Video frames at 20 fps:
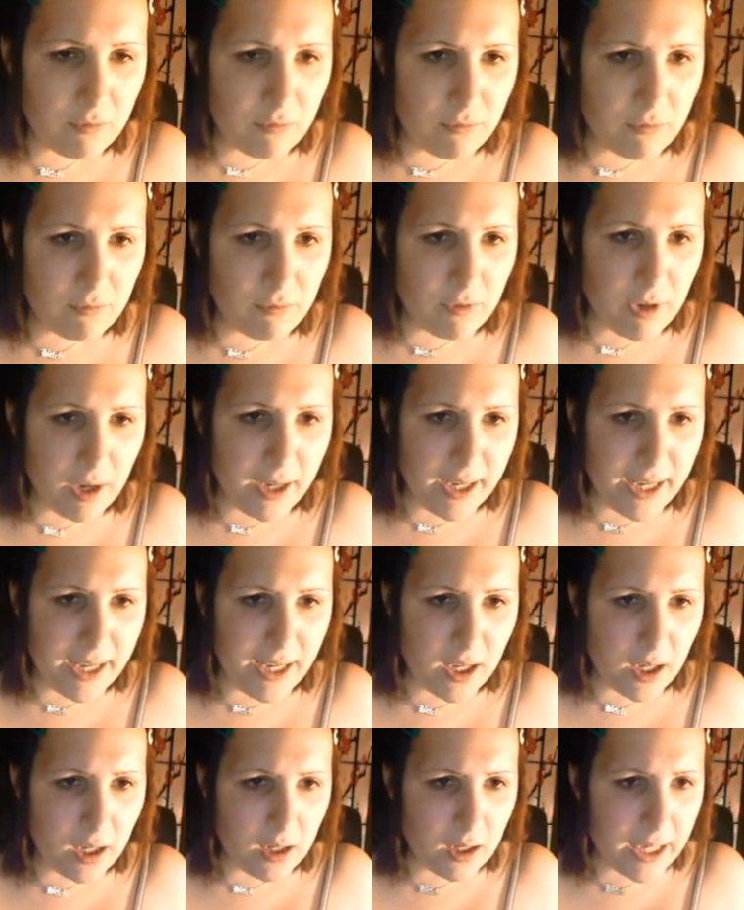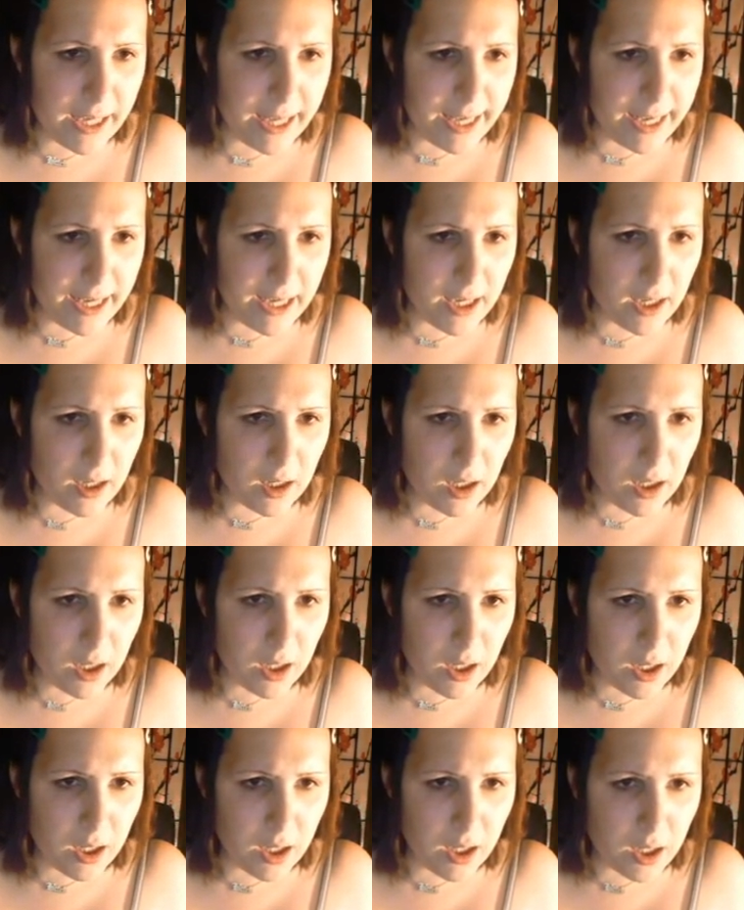right, okay.
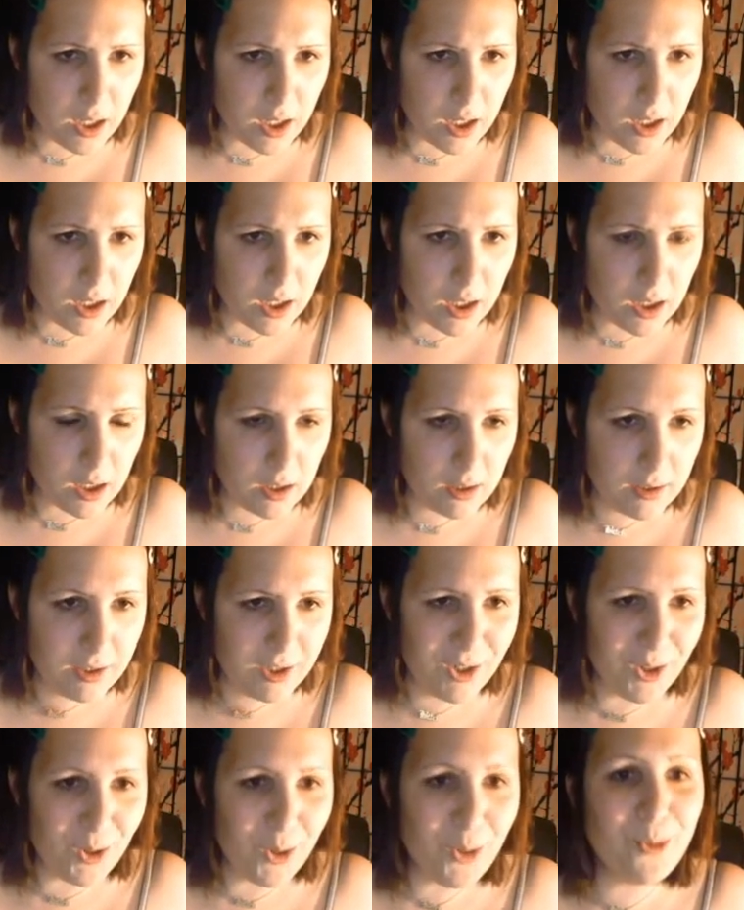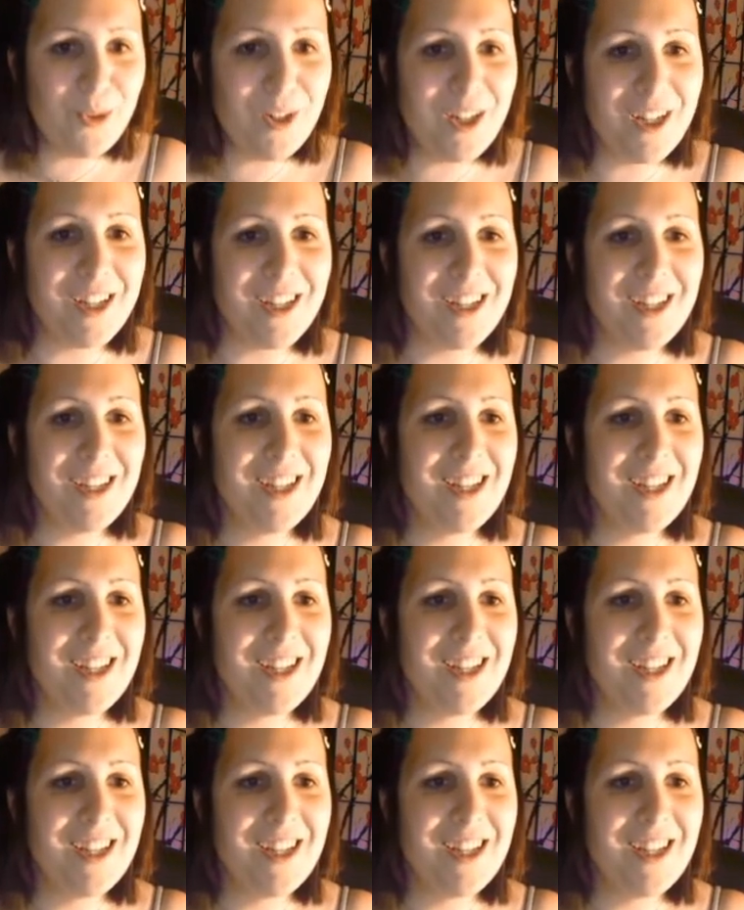Uh, oh look,